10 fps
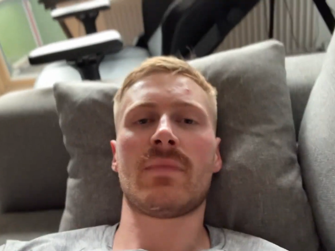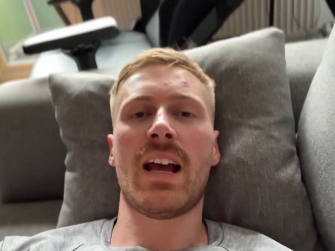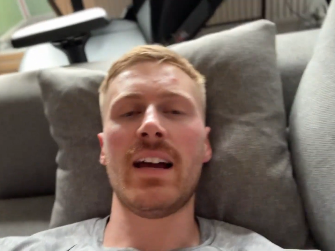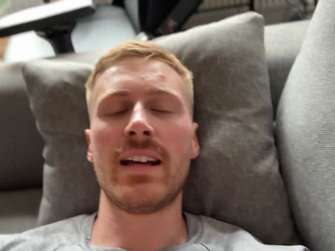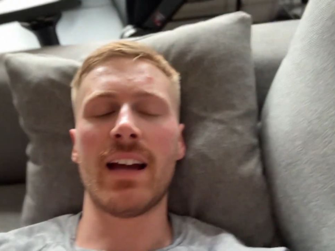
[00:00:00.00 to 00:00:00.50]

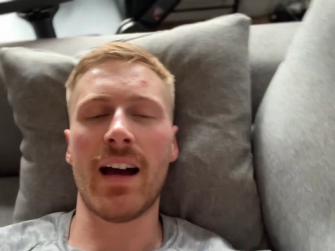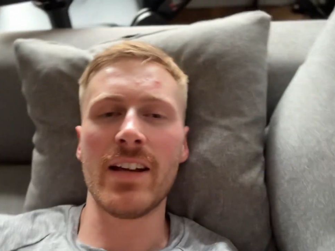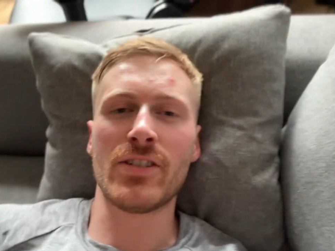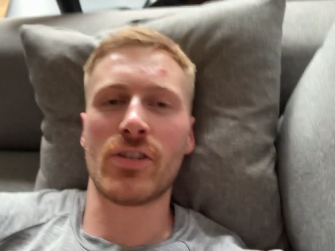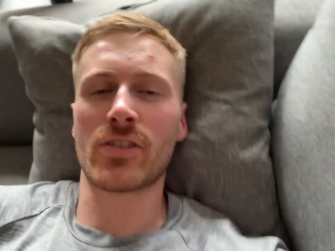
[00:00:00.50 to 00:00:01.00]
Hi
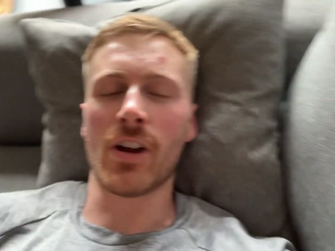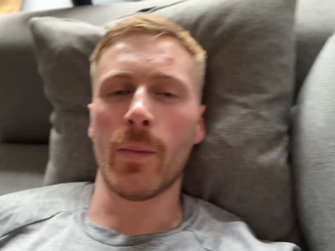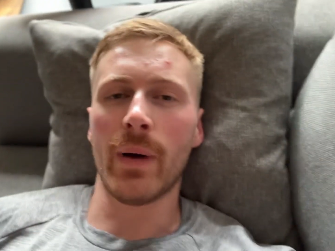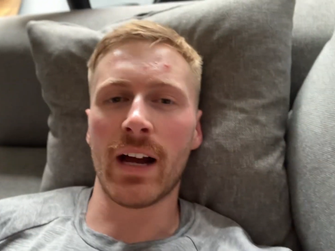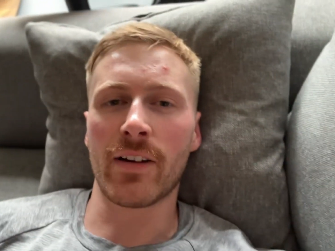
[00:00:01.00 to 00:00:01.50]
guys, just
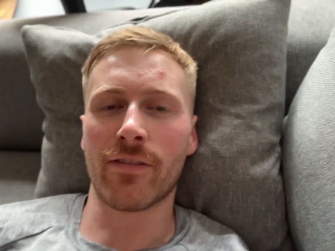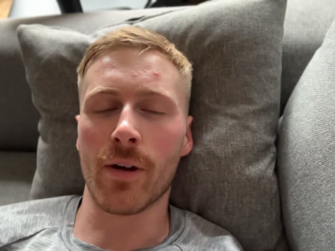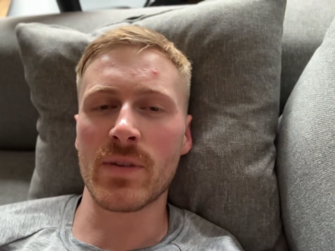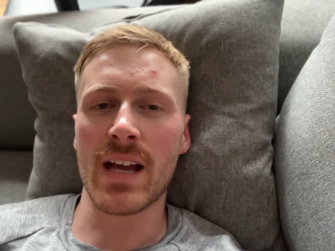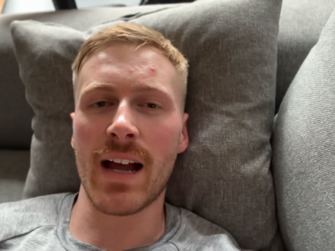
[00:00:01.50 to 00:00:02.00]
got back
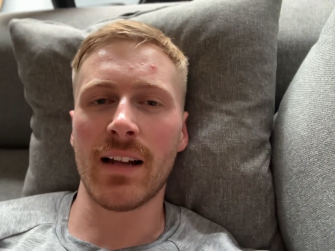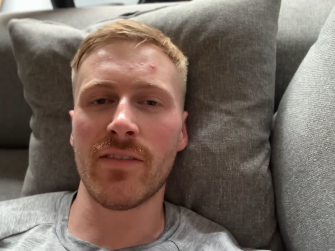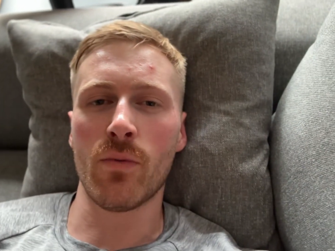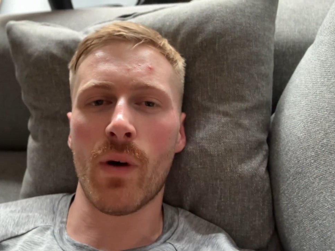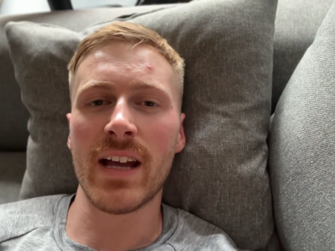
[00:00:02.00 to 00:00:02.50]
from the Isle
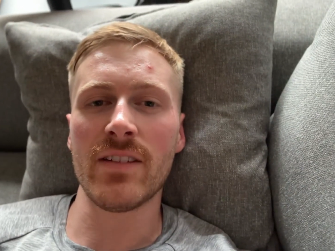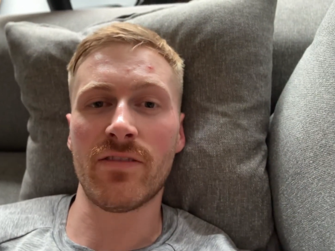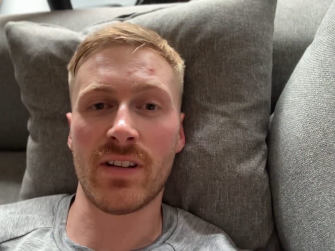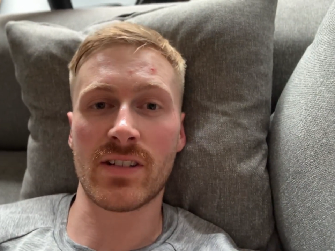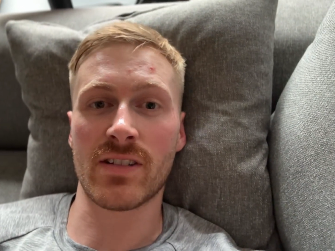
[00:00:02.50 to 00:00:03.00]
of Wight
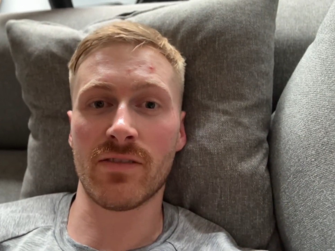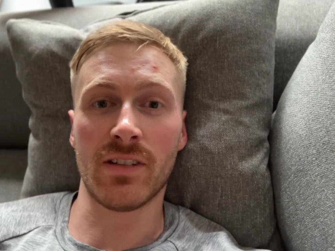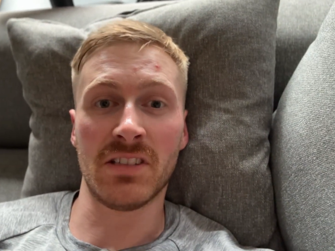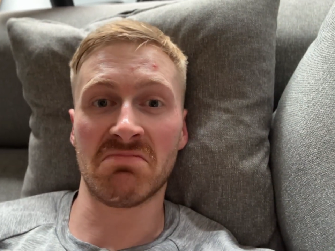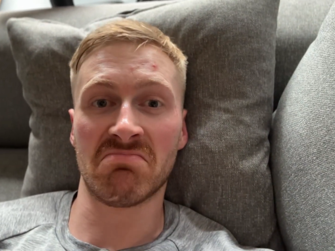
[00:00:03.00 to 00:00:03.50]

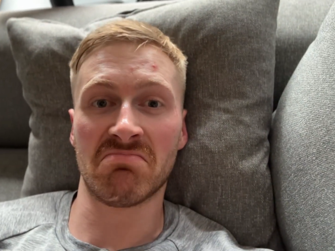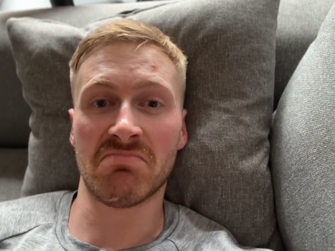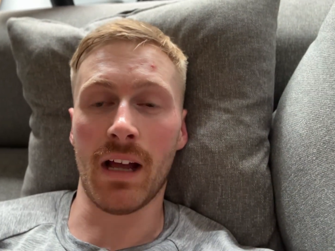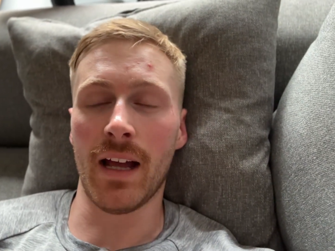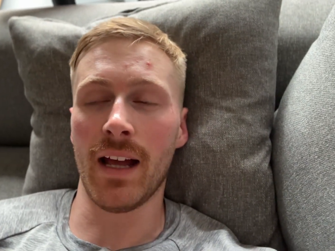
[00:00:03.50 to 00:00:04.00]
Festival,
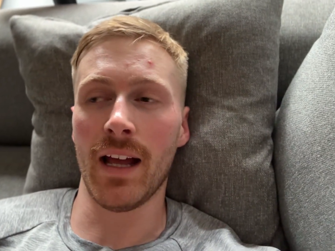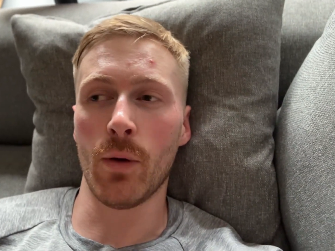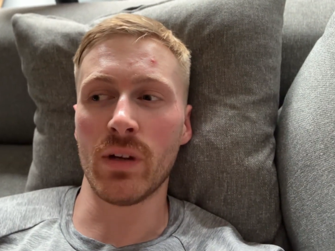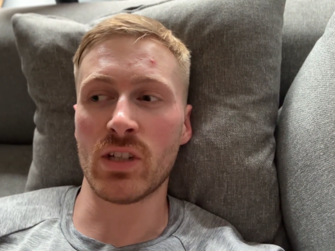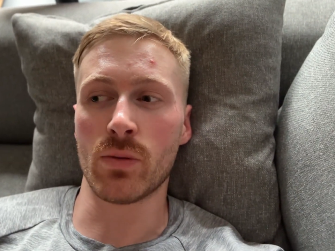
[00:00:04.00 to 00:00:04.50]
uh,
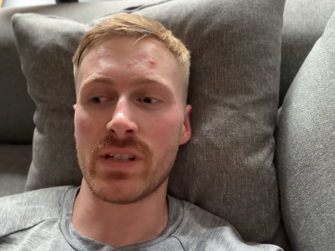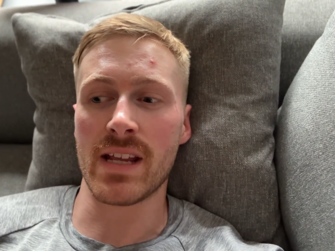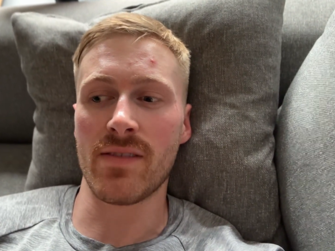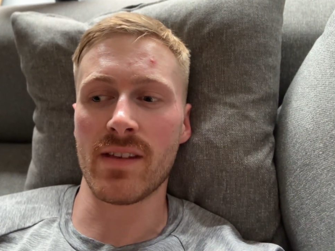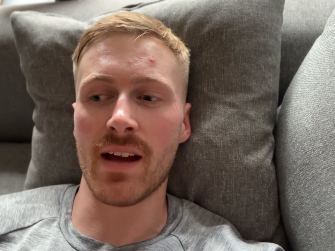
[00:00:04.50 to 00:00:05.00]
which was
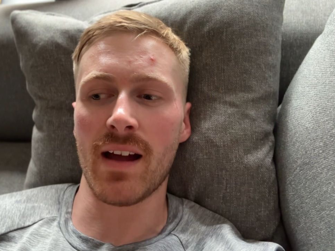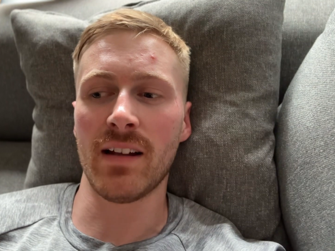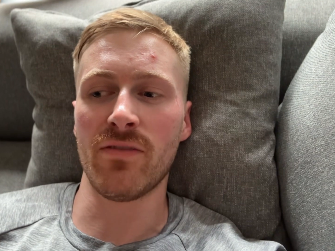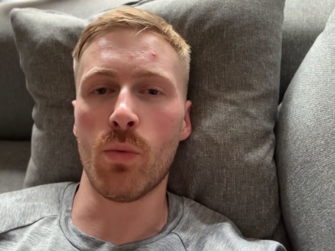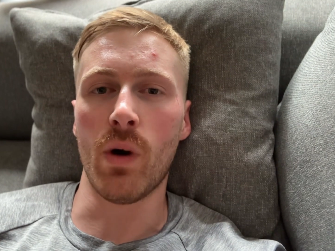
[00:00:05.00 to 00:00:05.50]
in the Isle
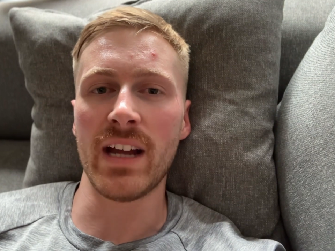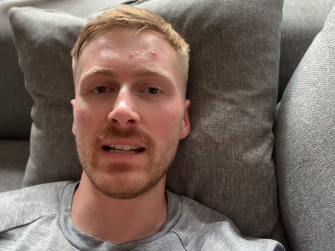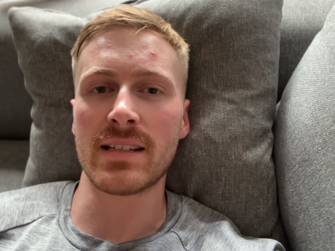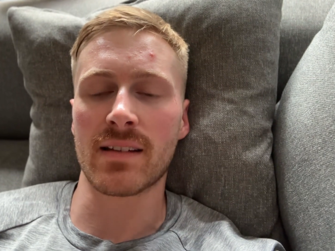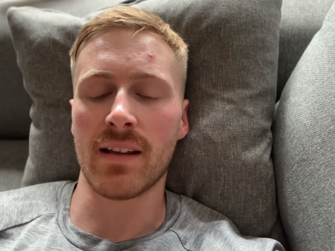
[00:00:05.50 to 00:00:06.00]
of
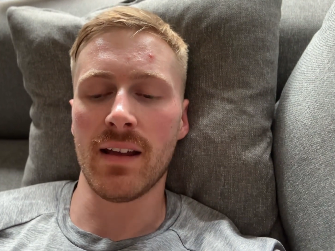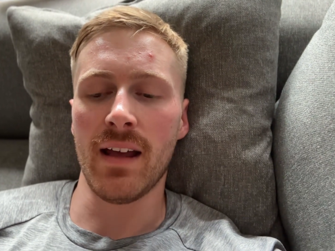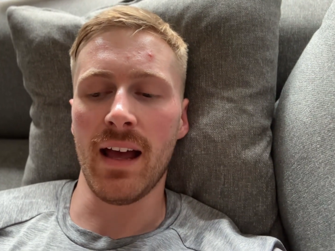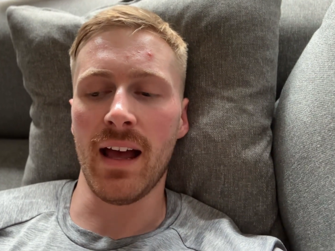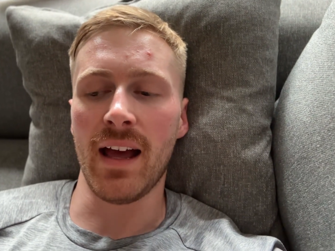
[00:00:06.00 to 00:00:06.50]
Wight,
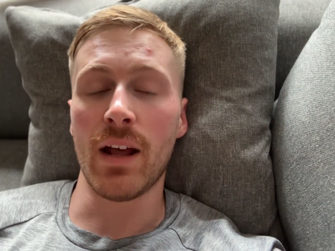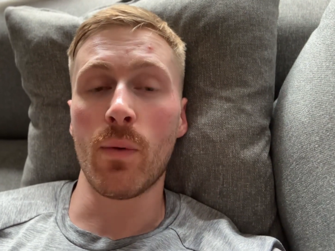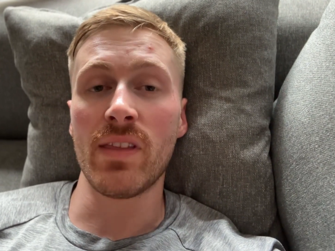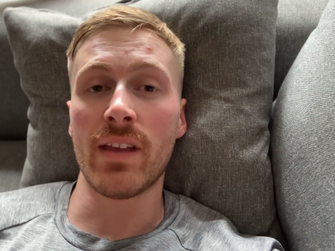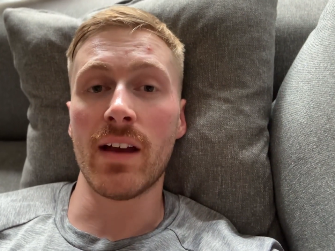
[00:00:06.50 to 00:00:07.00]
and I
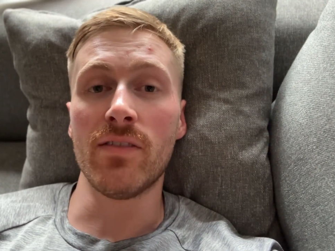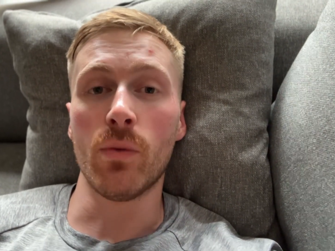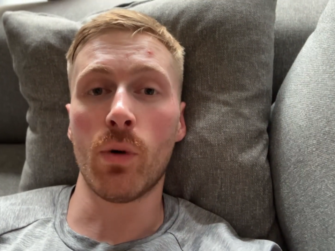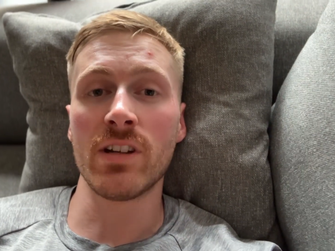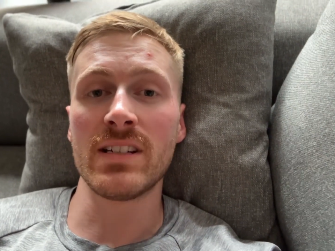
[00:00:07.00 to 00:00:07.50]
went there for
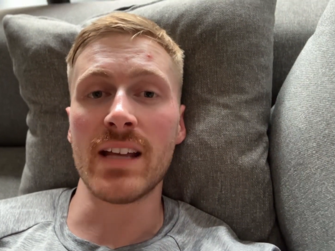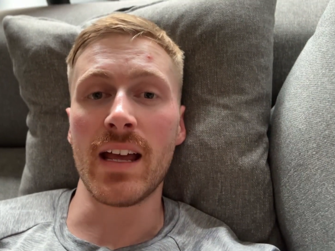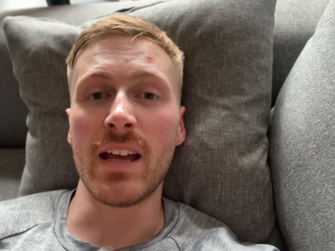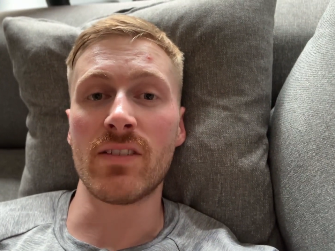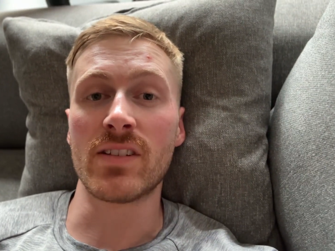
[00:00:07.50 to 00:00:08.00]
one
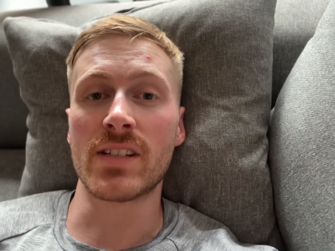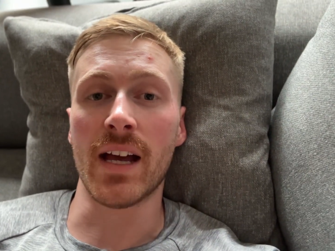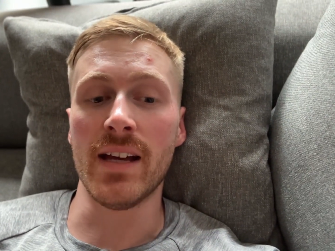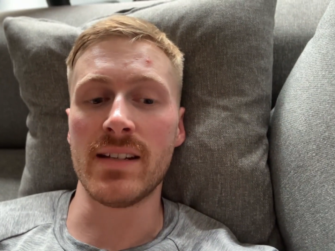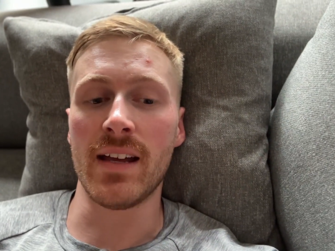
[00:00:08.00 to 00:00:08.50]
day, the
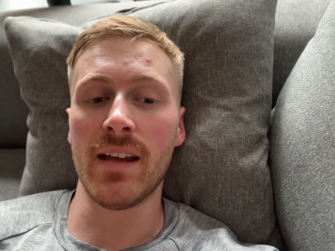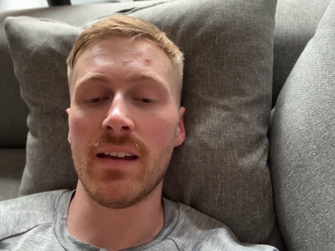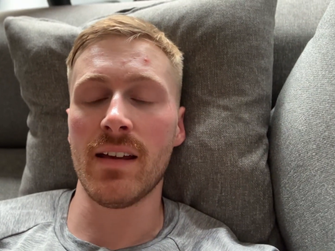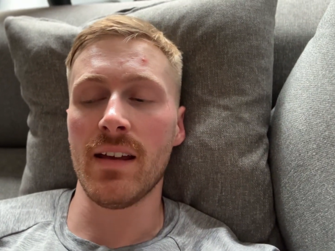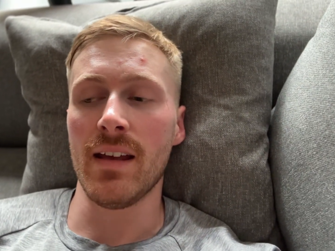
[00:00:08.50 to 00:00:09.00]
Saturday.
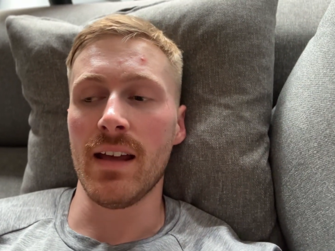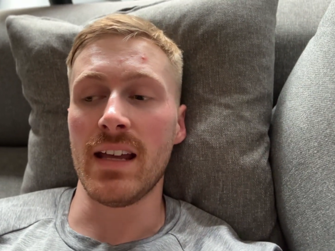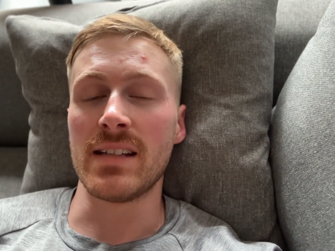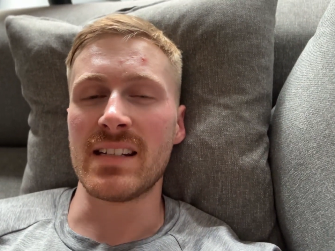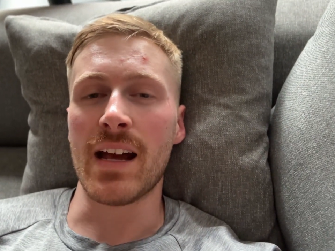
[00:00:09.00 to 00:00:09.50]

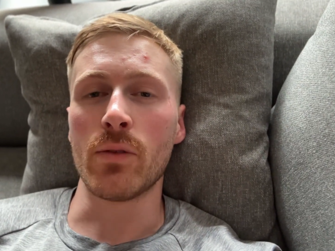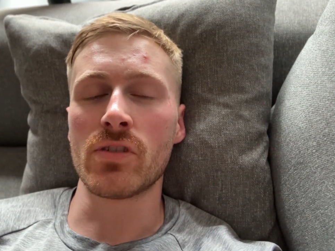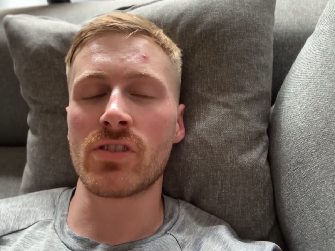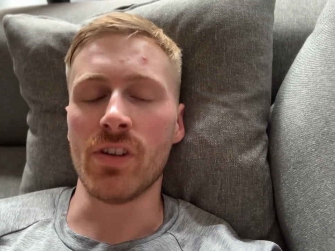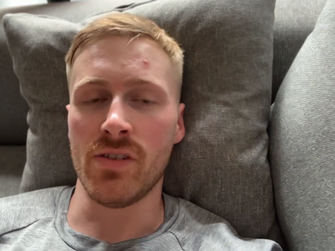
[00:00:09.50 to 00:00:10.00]
It is now
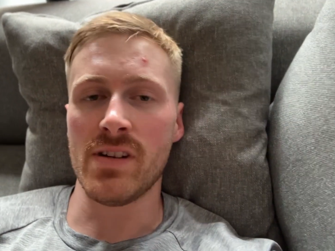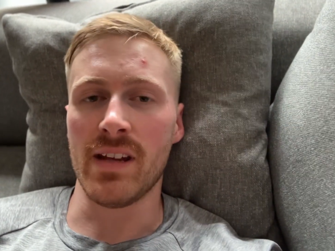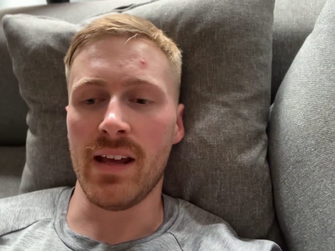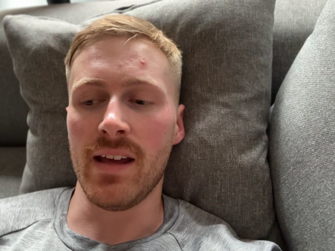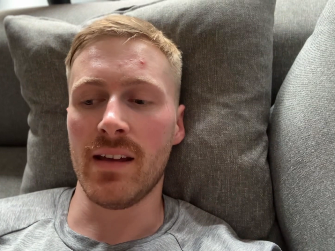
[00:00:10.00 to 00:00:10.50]

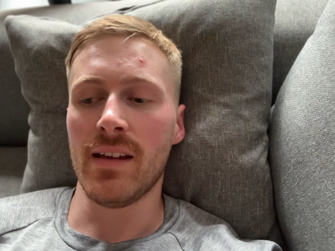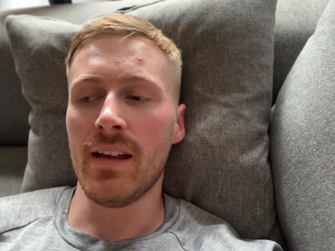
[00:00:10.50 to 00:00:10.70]
Sunday.